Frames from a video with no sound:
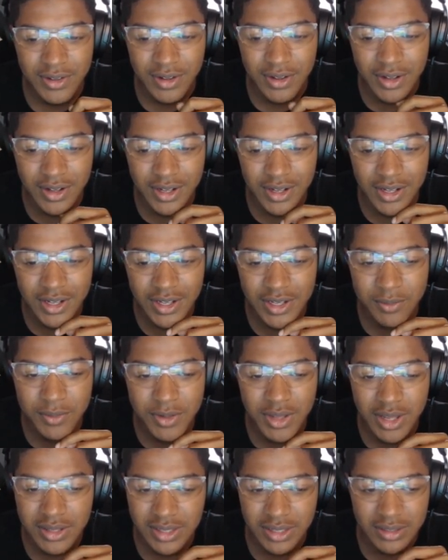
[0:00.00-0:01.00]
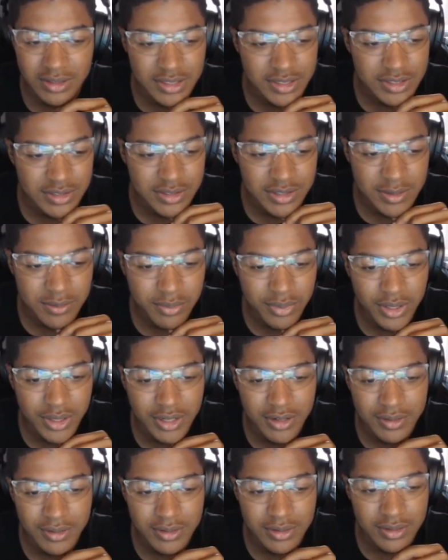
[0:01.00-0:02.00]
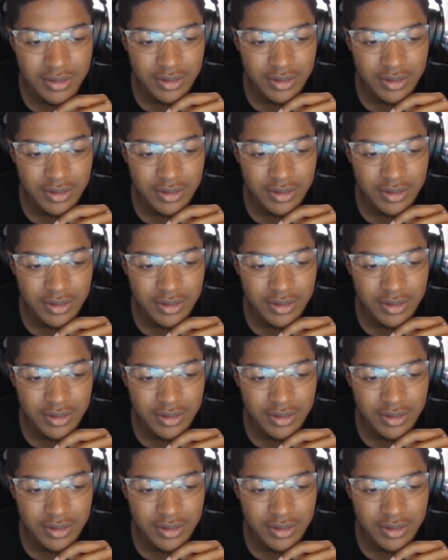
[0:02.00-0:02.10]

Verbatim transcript: Uh-huh, and we got that Leech Seed planted.